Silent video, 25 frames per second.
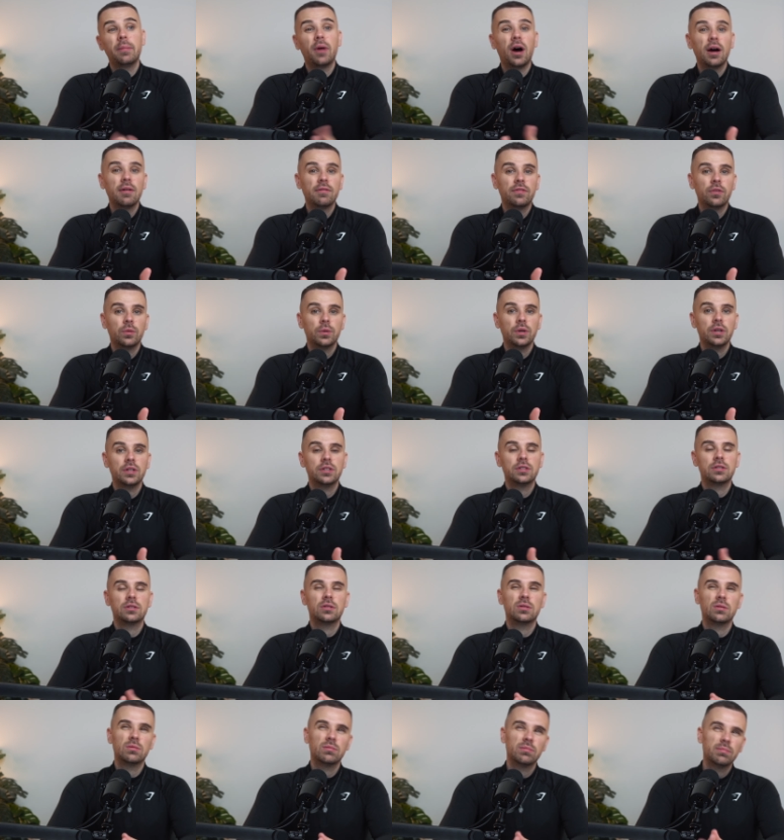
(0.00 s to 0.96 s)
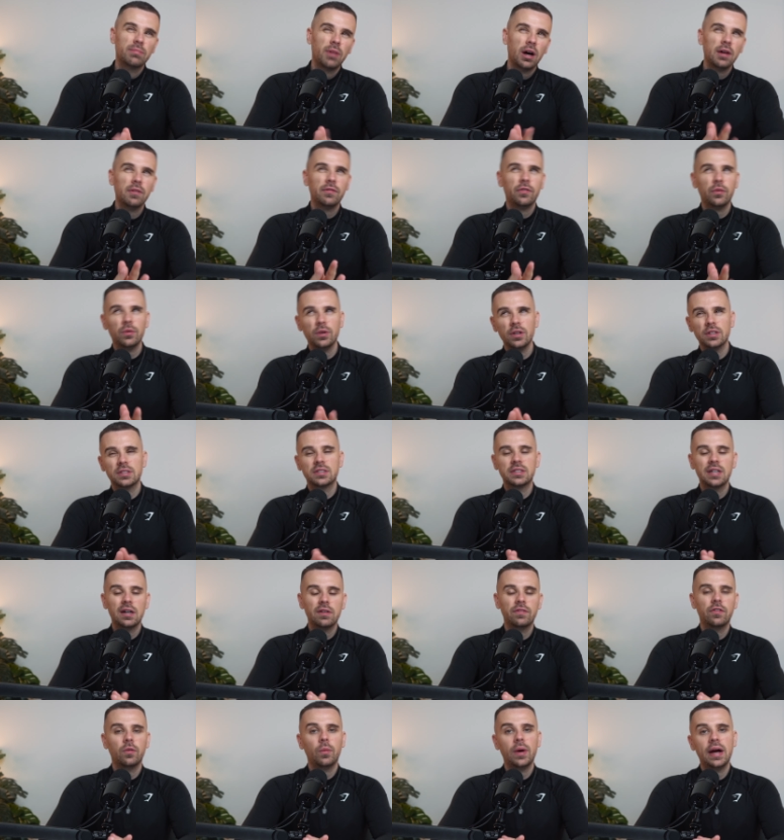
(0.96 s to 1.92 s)
mindfulness. Mindfulness,
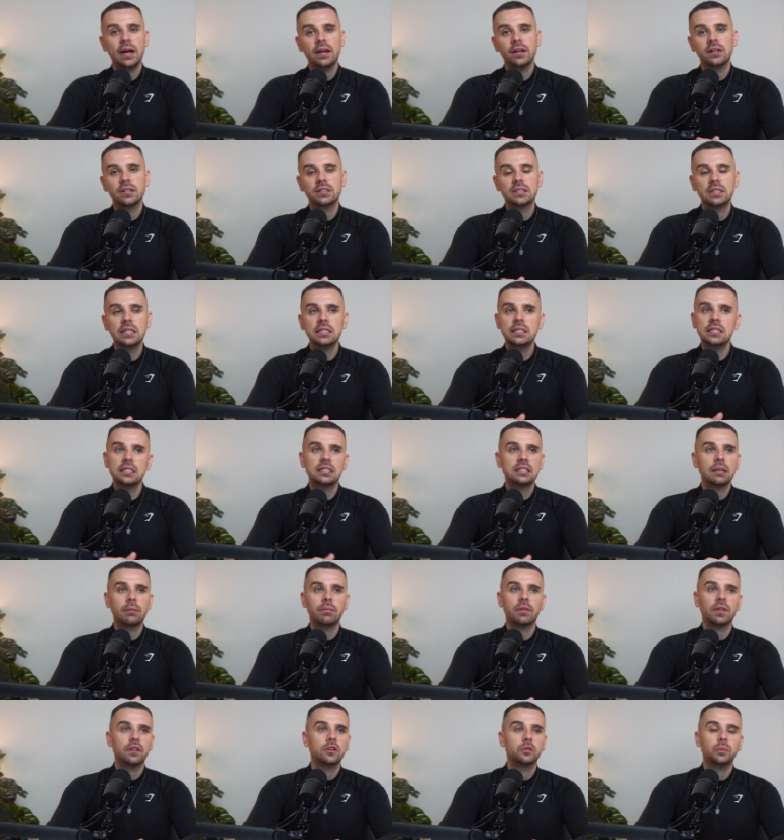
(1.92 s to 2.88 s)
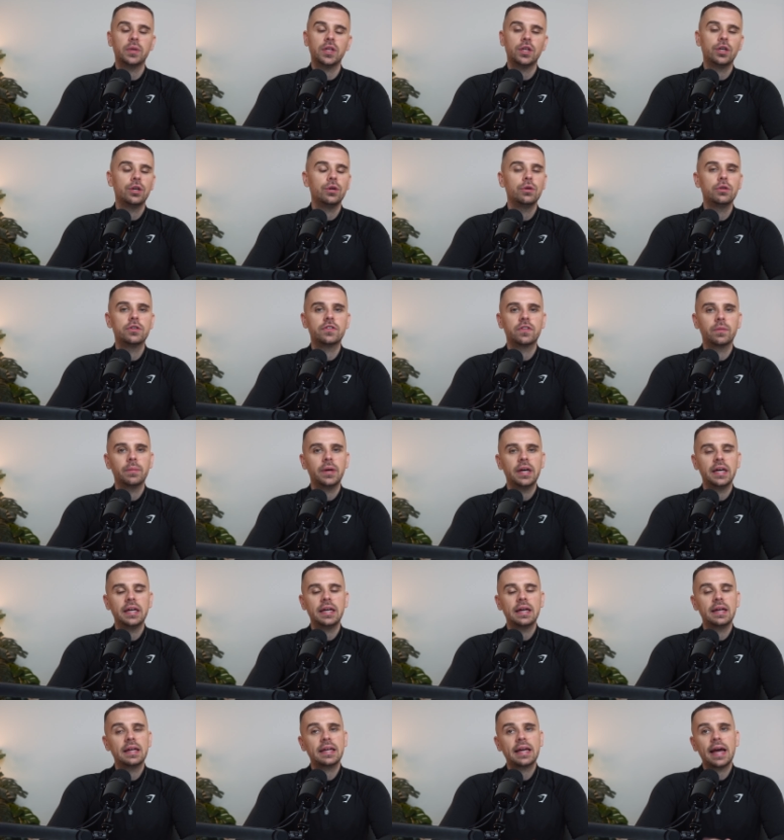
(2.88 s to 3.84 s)
self awareness. This is something that's been huge for
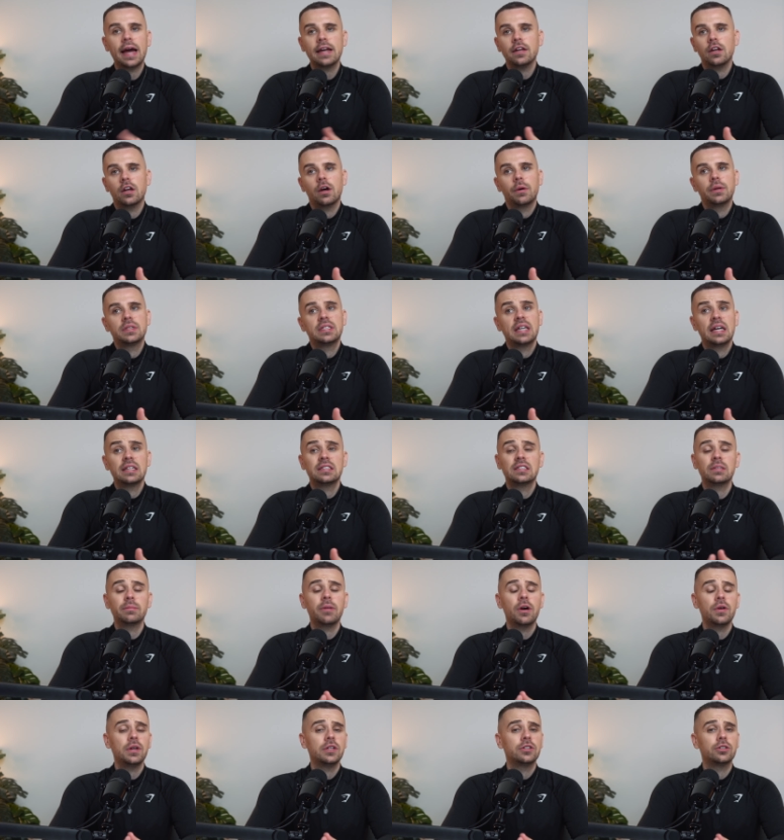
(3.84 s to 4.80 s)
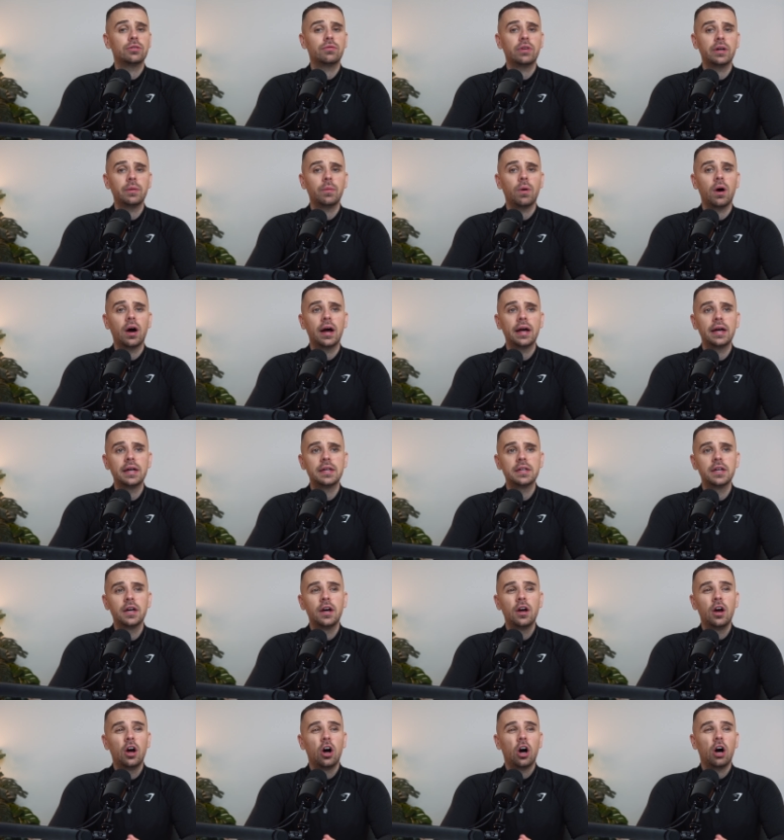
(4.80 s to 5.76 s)
me. And again, you know, a testimony to Rewired.
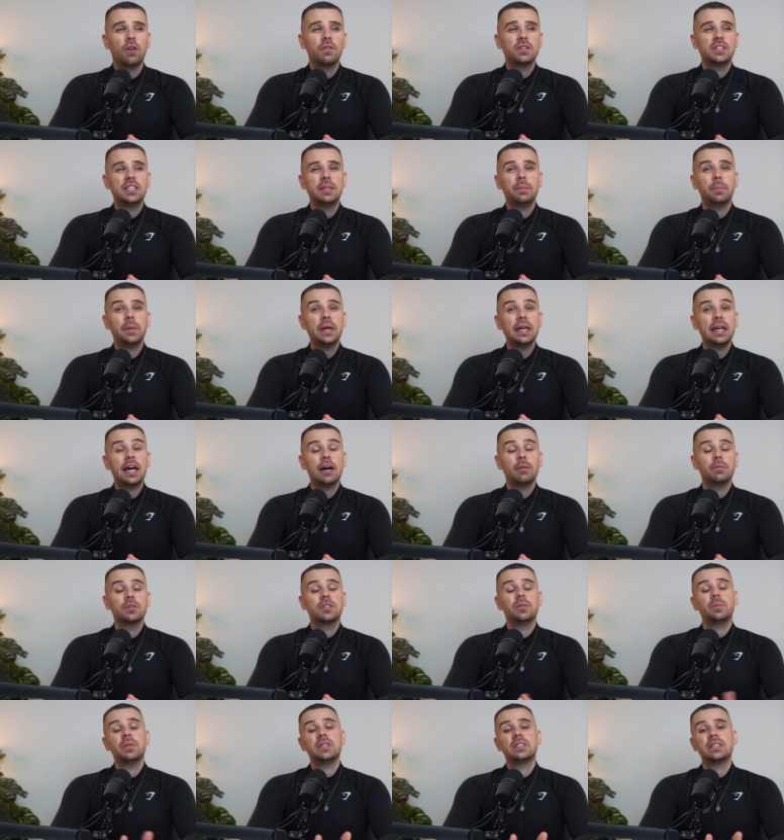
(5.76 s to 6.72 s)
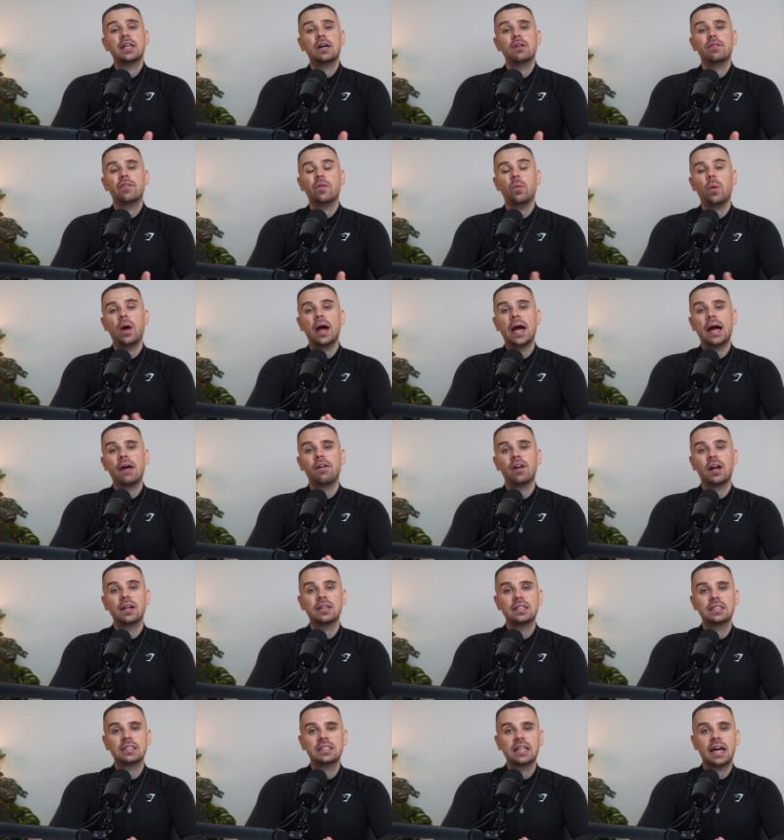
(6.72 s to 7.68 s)
Obviously, being able to be self aware and
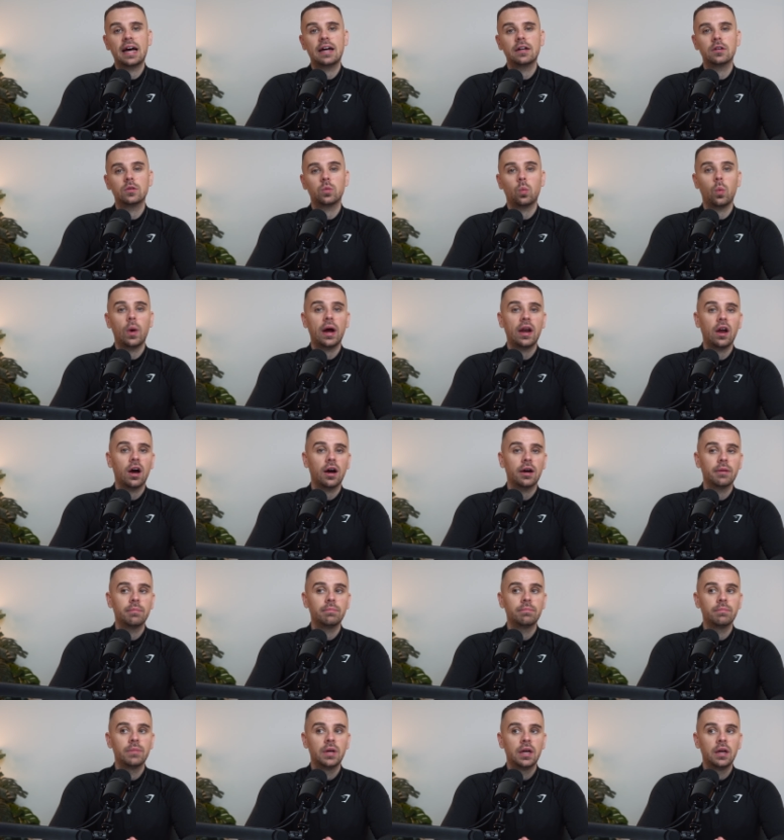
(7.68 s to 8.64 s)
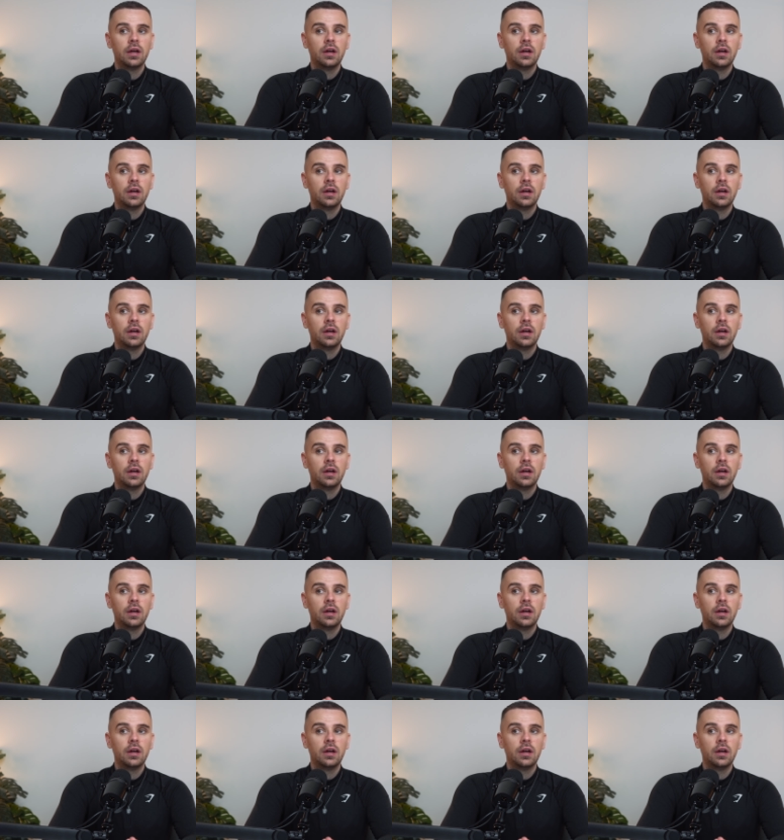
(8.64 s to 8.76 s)
understand when I'm